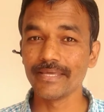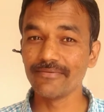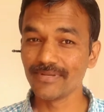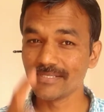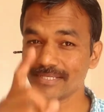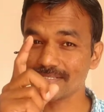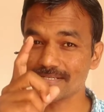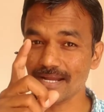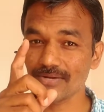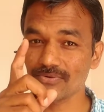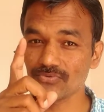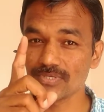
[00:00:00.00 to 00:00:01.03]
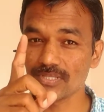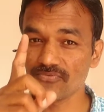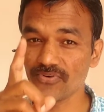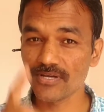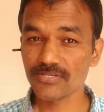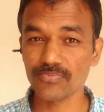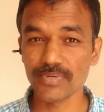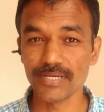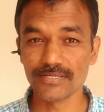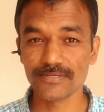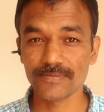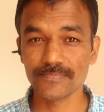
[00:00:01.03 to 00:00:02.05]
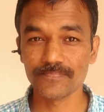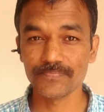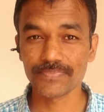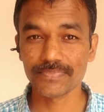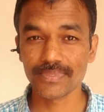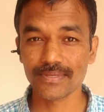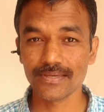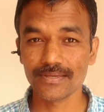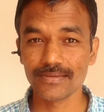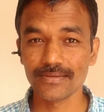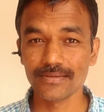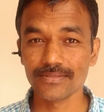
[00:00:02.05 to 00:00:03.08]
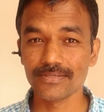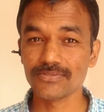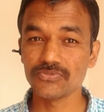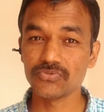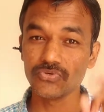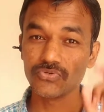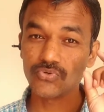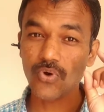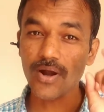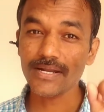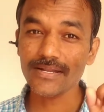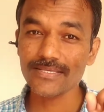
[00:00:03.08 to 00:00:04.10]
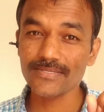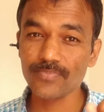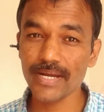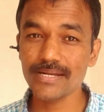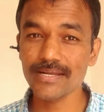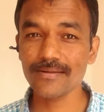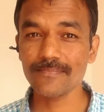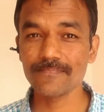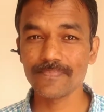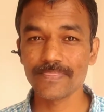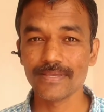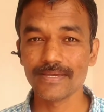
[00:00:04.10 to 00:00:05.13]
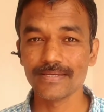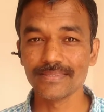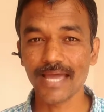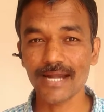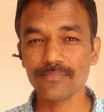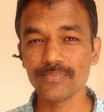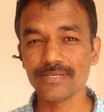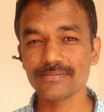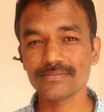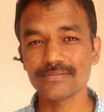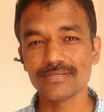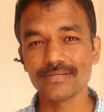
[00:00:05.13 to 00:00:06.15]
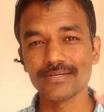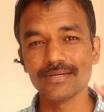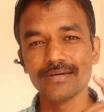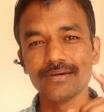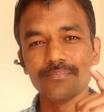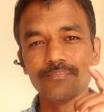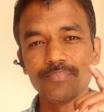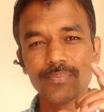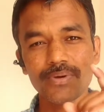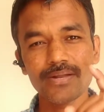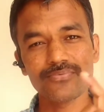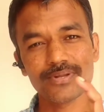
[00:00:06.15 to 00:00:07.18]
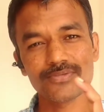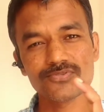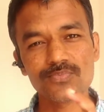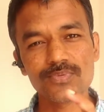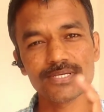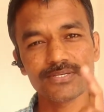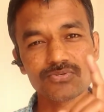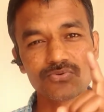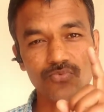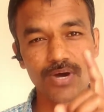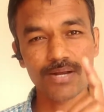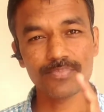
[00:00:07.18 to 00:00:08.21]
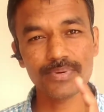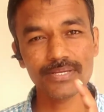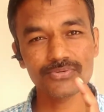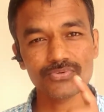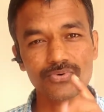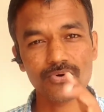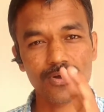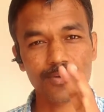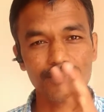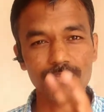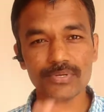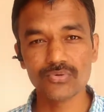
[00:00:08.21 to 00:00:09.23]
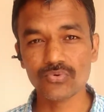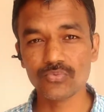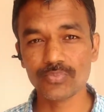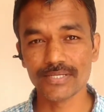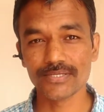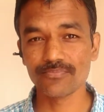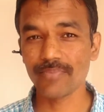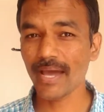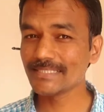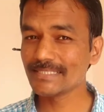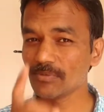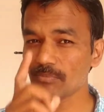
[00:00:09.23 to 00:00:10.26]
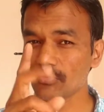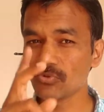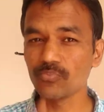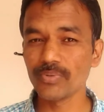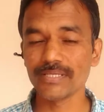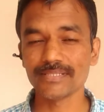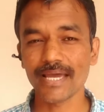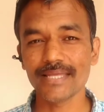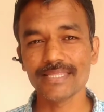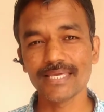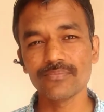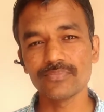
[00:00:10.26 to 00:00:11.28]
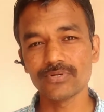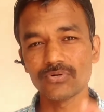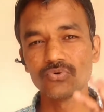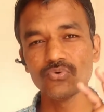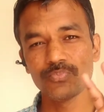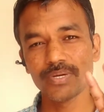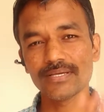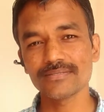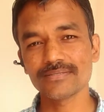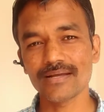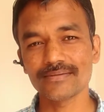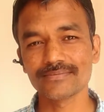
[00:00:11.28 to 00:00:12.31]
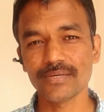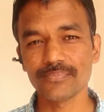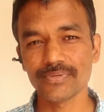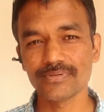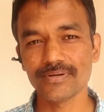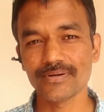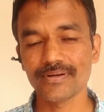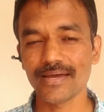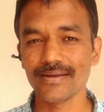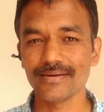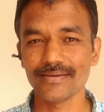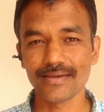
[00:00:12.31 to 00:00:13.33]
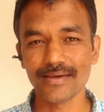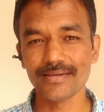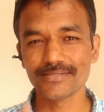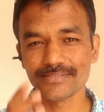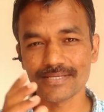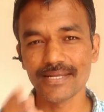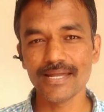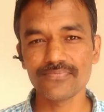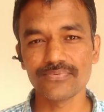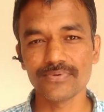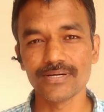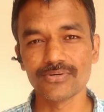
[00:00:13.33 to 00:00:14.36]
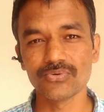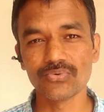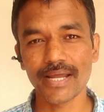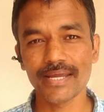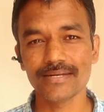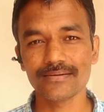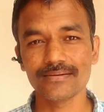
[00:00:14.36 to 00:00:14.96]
will just try to see the first page. So shorter is better. That means prepare resume just 1 page or maybe 2 page, maximum 2 page. I think 2 pages are sufficient and it's enough to write